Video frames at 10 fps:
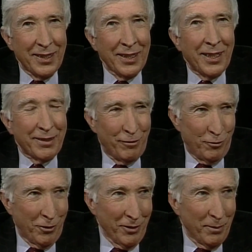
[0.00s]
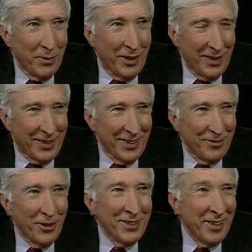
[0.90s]
a lot of rural America,
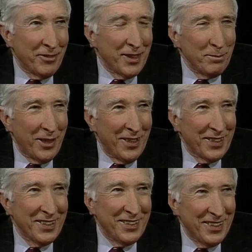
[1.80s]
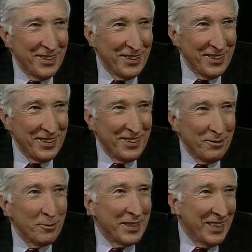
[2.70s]
very different America
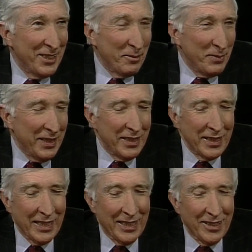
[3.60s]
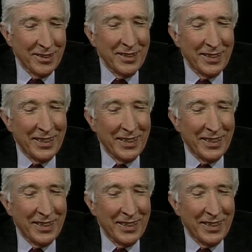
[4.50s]
than we tend to meet now.